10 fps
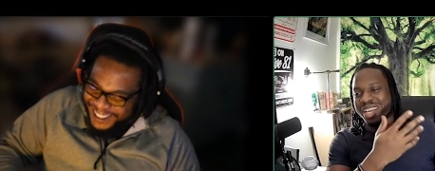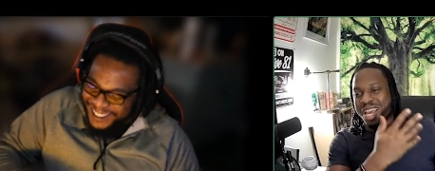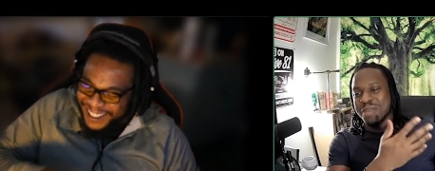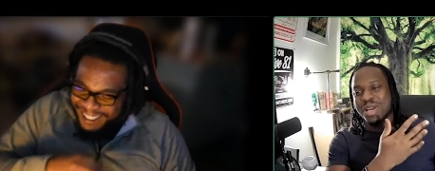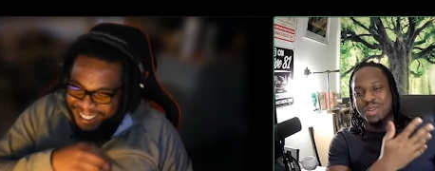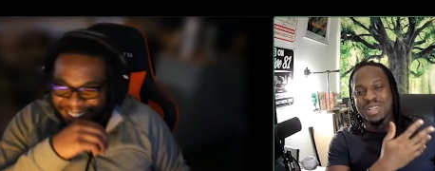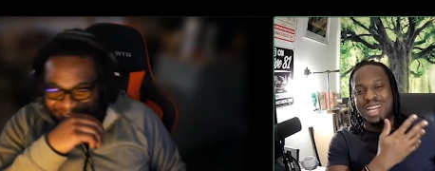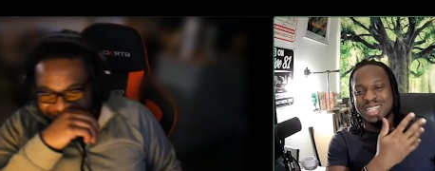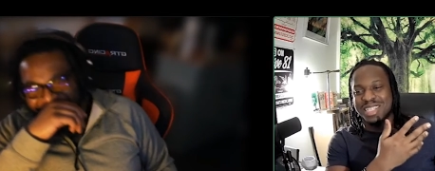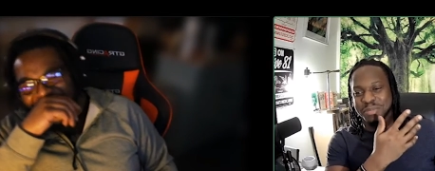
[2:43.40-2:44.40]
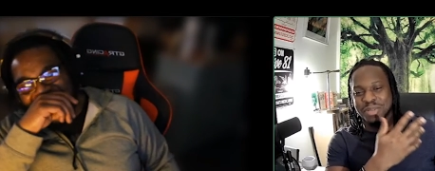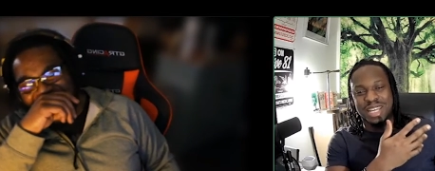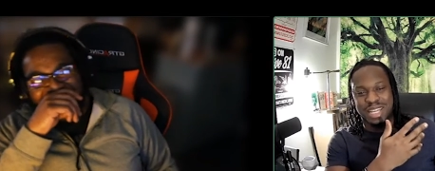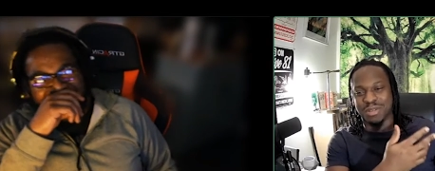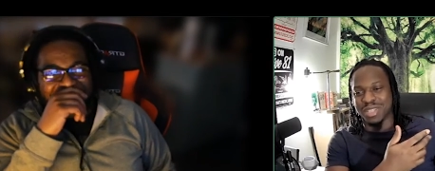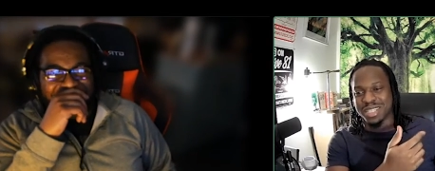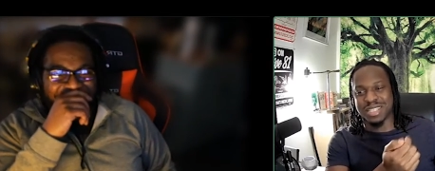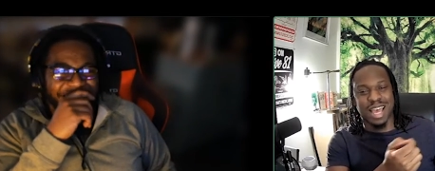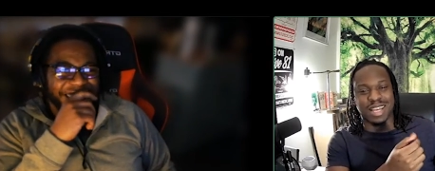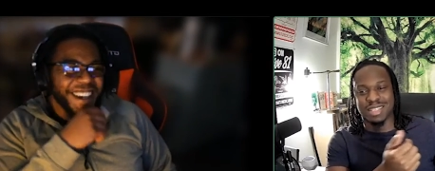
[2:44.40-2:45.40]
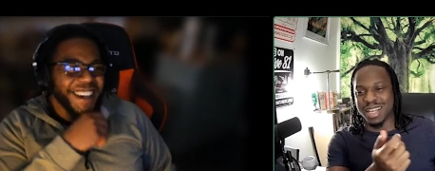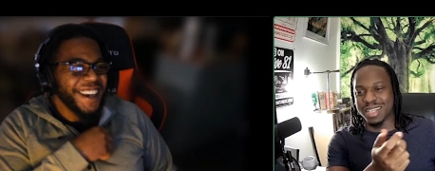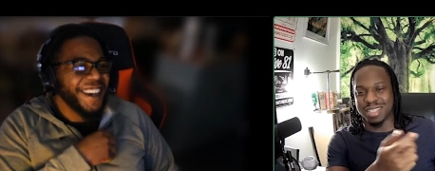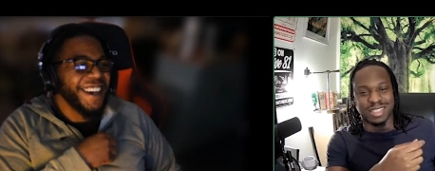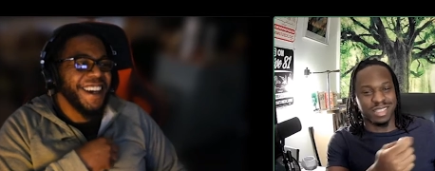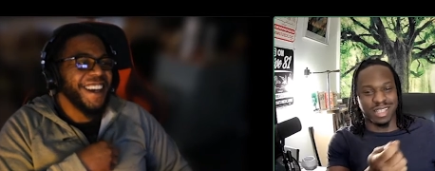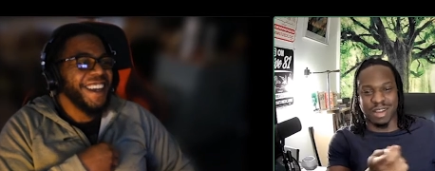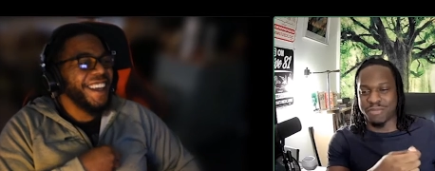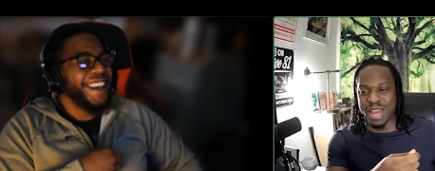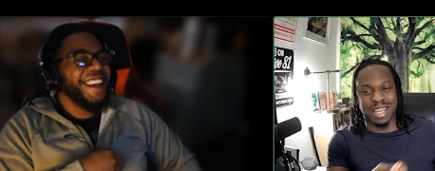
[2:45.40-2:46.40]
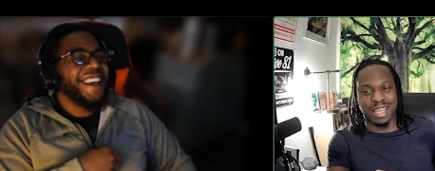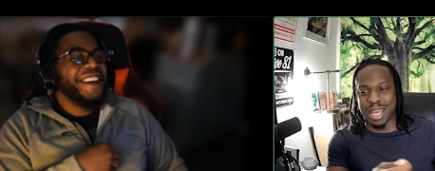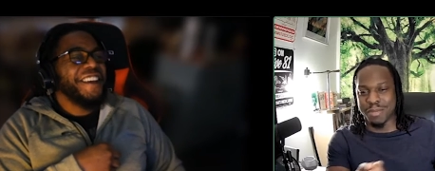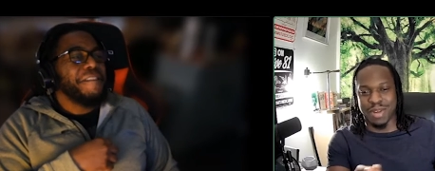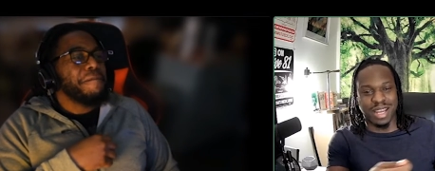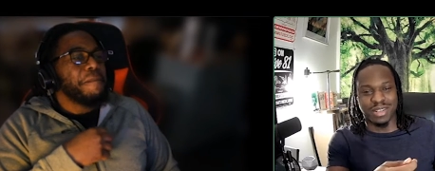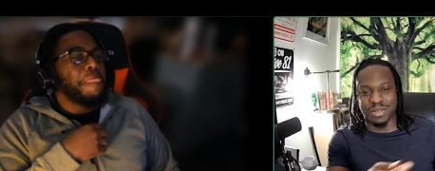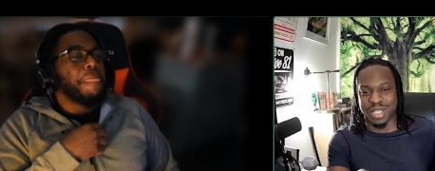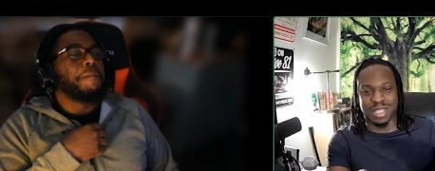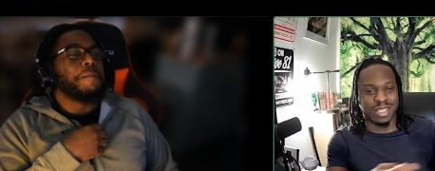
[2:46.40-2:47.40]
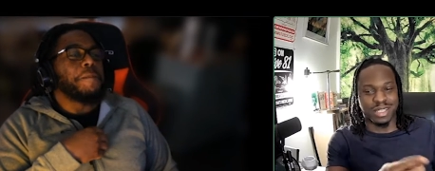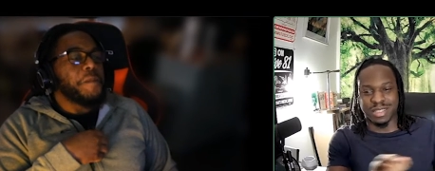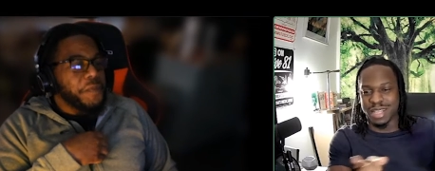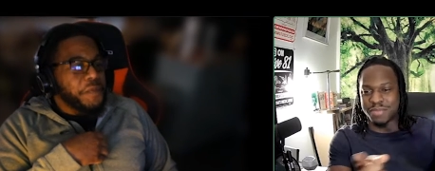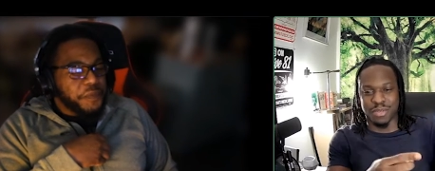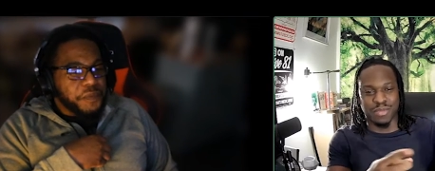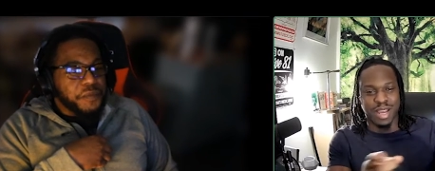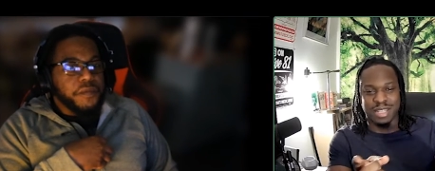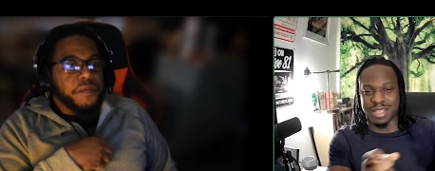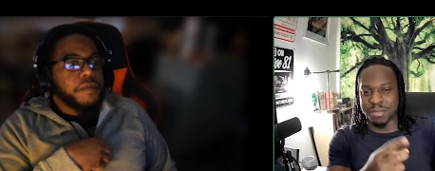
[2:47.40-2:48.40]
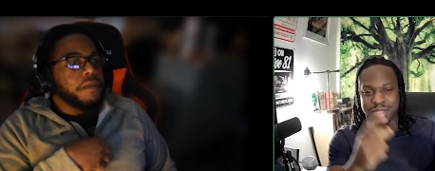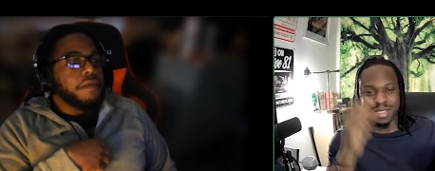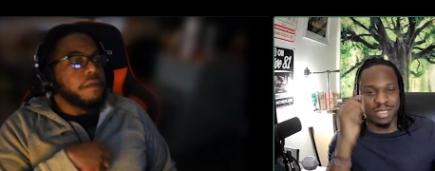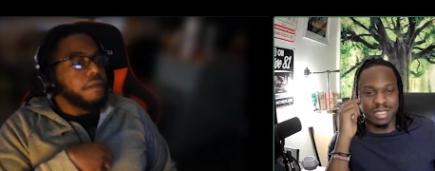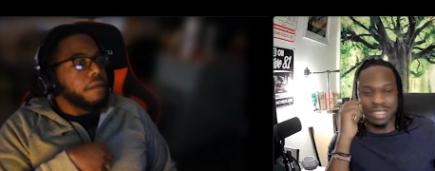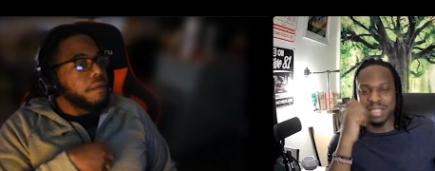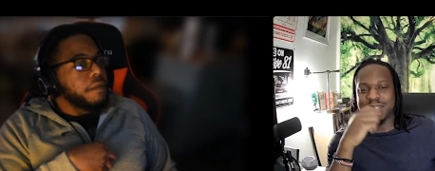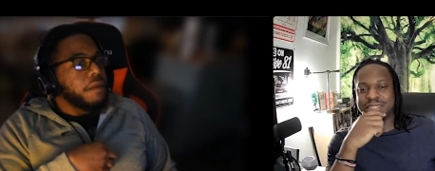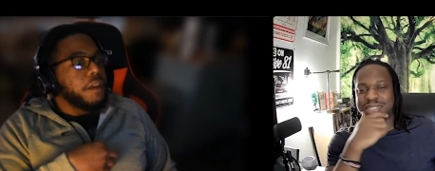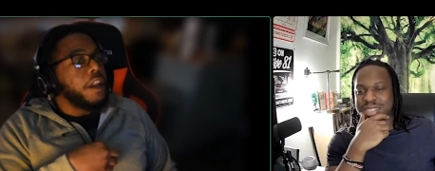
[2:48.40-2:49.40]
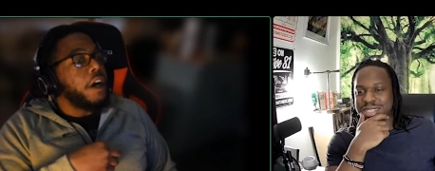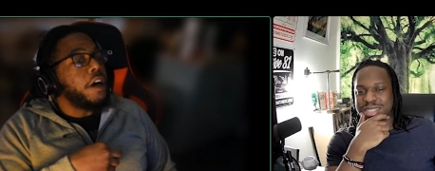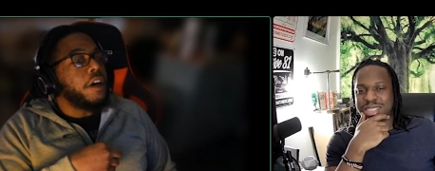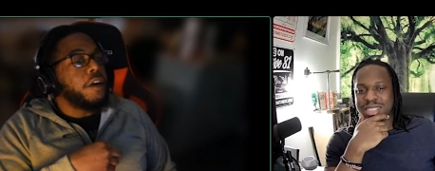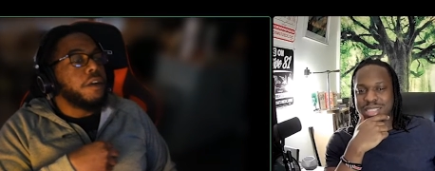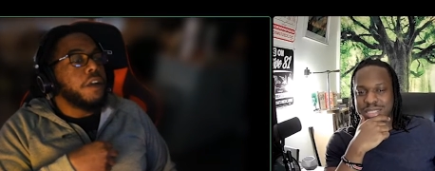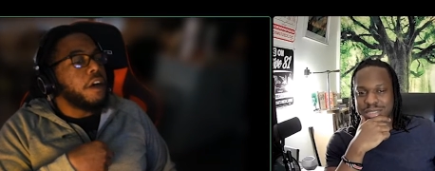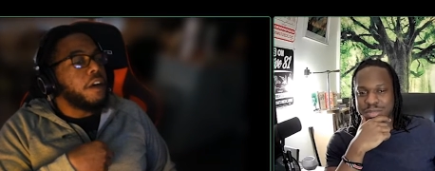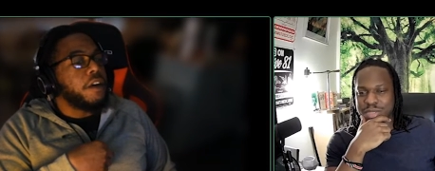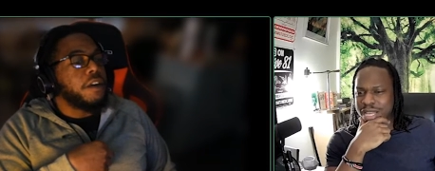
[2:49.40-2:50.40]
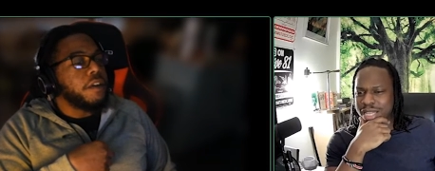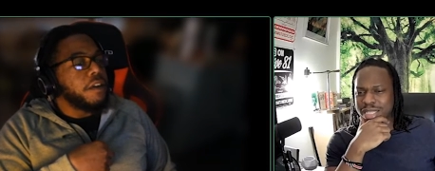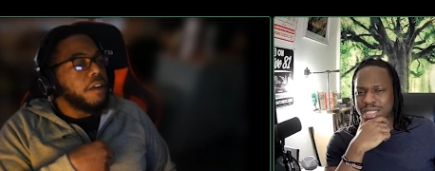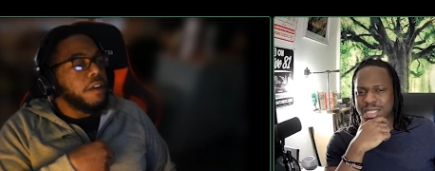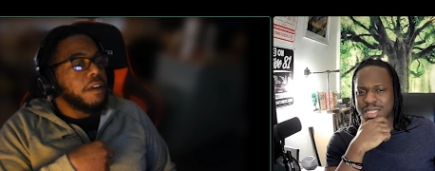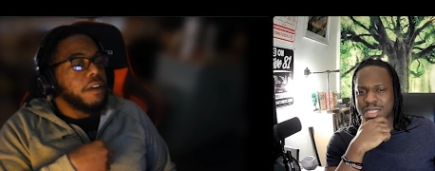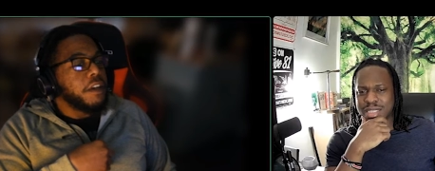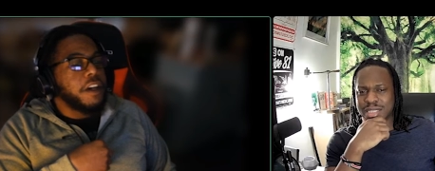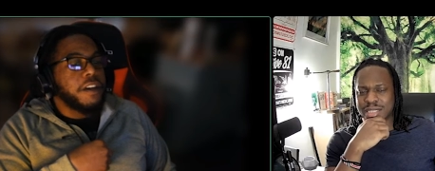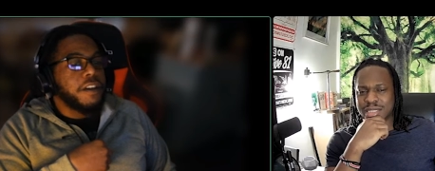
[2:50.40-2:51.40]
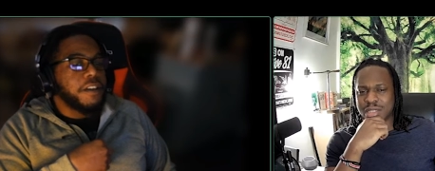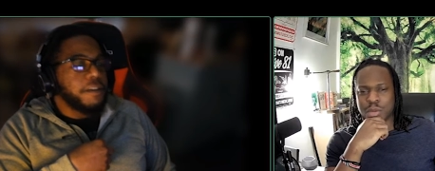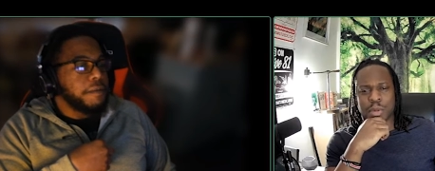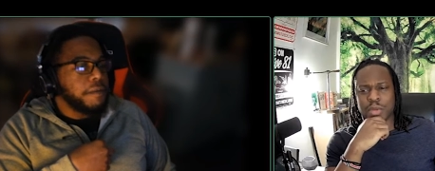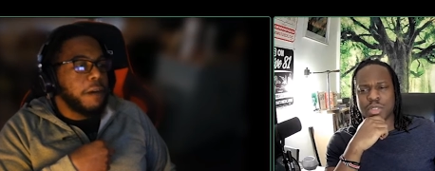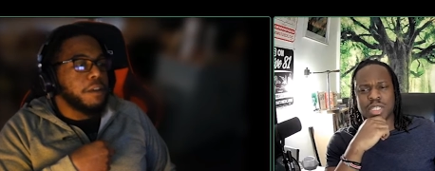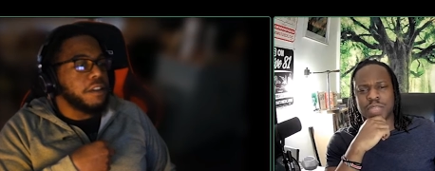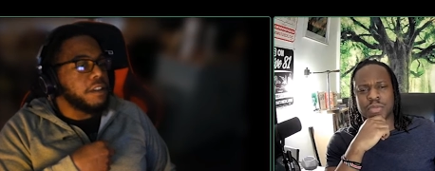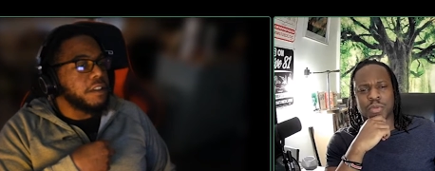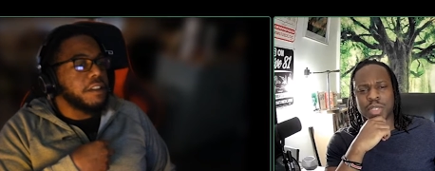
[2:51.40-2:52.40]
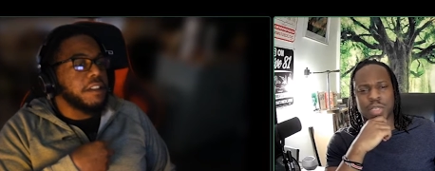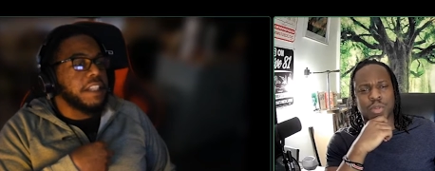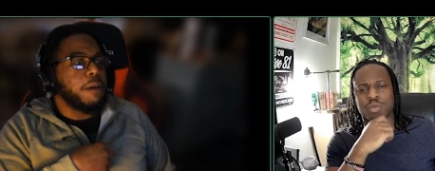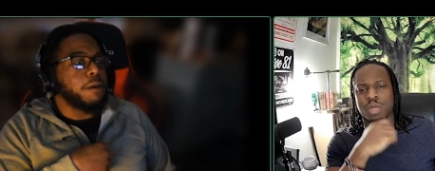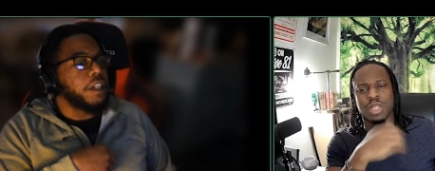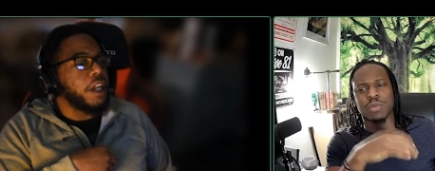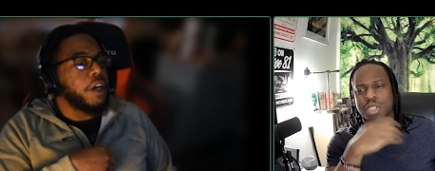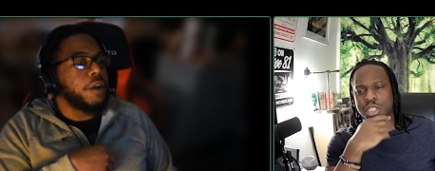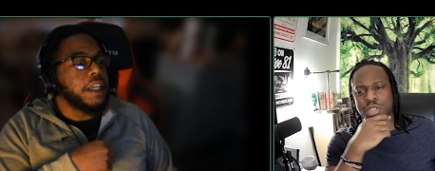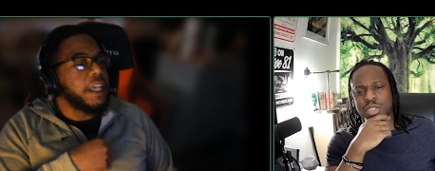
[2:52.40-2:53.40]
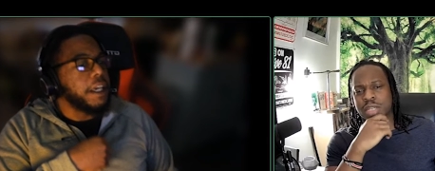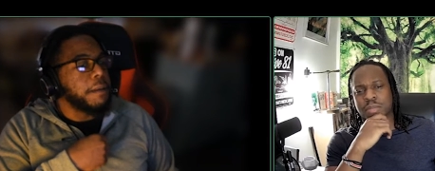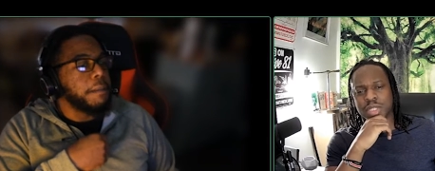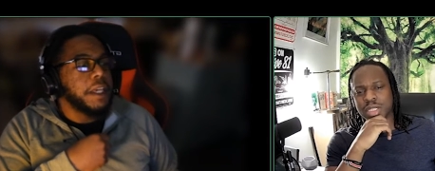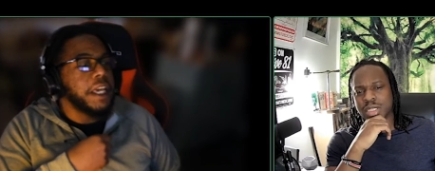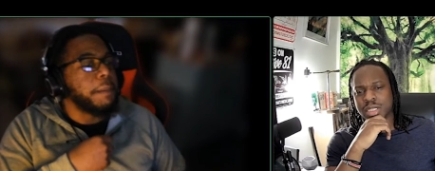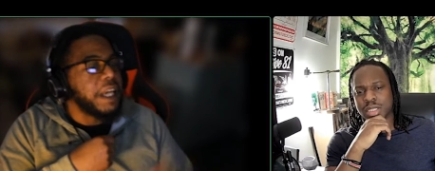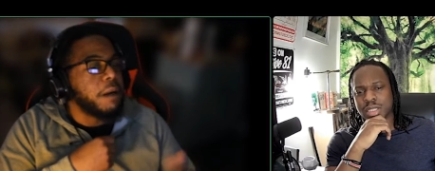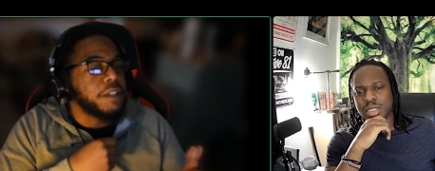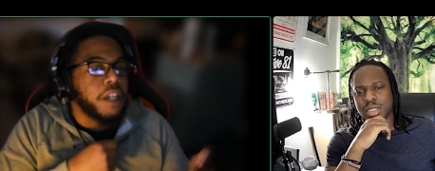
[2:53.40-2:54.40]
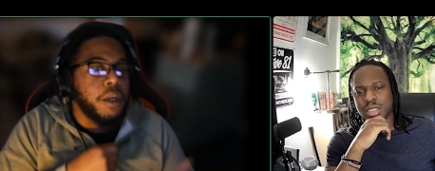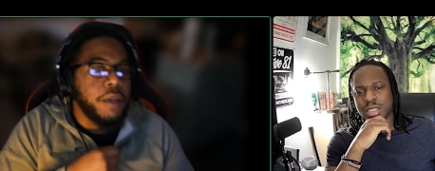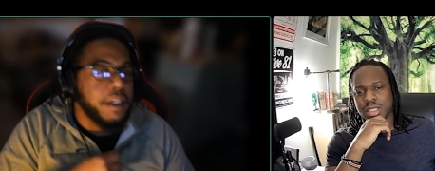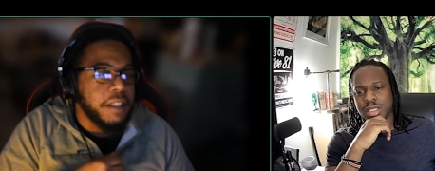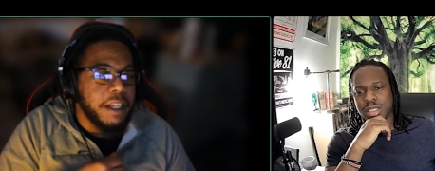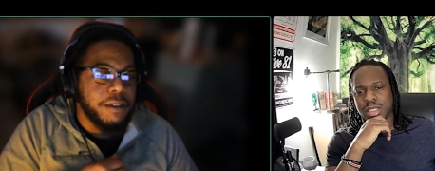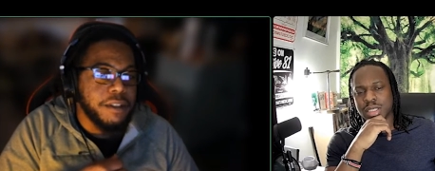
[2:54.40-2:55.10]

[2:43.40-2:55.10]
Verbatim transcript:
Speaker 1: game by the way, and I did play it. It was like a side, like a like a fighting game, right? And it was like a left and right type of.
Speaker 2: No, no.
Speaker 1: Was that it? No. Or maybe it was, was, a different one. It was, was one of the ones that you game. sent me.
Speaker 2: But yeah, but that was the loading. That was the